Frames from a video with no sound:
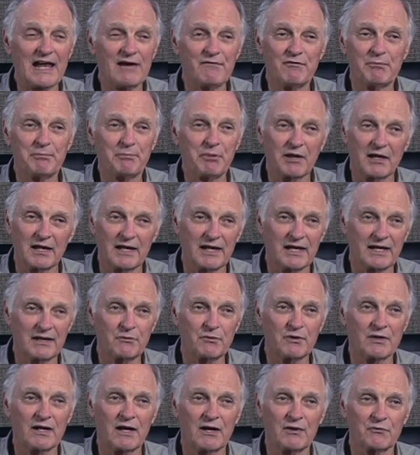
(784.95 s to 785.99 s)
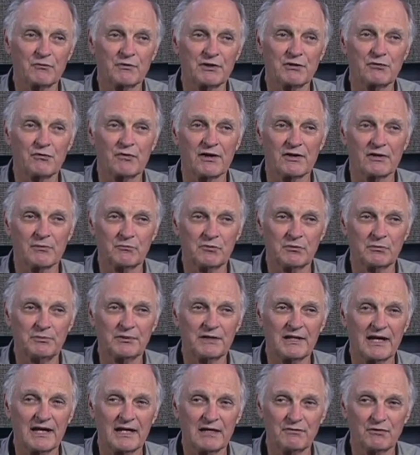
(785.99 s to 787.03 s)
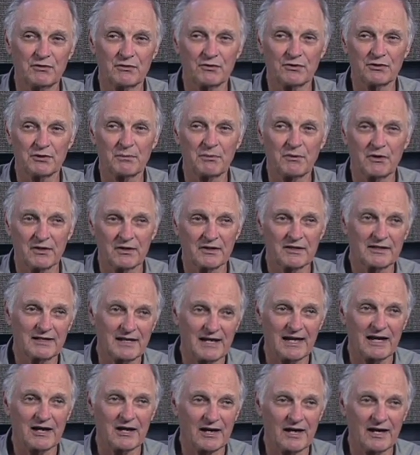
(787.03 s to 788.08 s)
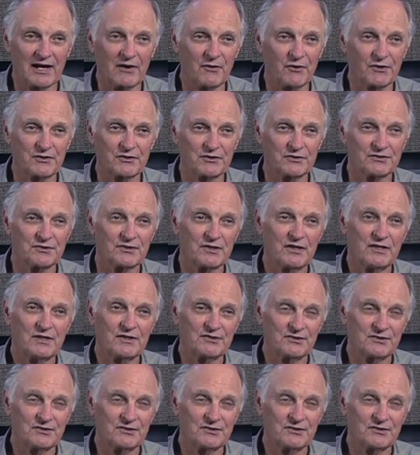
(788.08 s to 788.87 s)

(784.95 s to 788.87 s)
have a play without regrettable behavior on the part of the characters.